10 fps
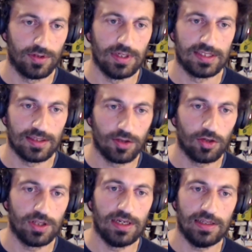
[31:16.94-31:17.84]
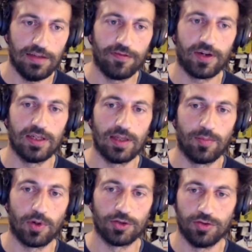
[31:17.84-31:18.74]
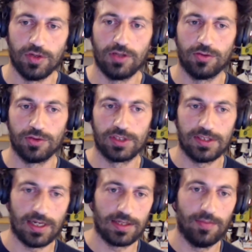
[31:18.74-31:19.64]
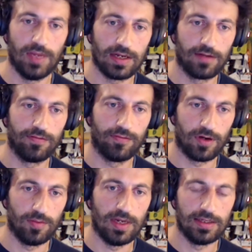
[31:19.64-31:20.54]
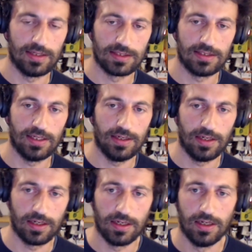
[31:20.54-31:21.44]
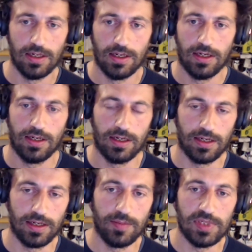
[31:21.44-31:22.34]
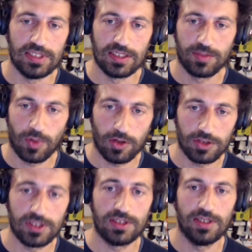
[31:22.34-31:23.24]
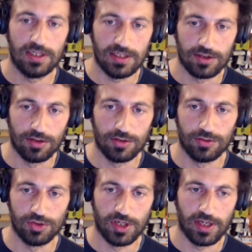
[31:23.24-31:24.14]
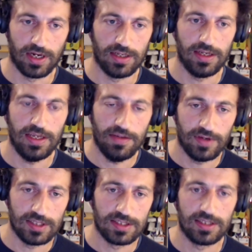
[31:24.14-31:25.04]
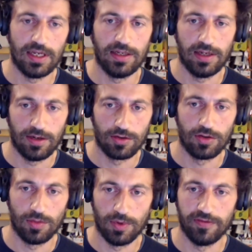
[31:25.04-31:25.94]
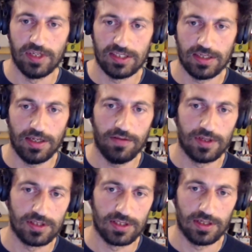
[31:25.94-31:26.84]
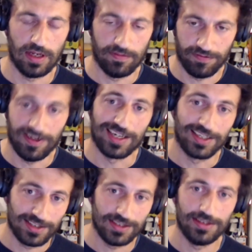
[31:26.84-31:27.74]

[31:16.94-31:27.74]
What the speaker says: a totally different approach. You need to start back from understanding the business process that is going to generate events, and then on top of these events and fact,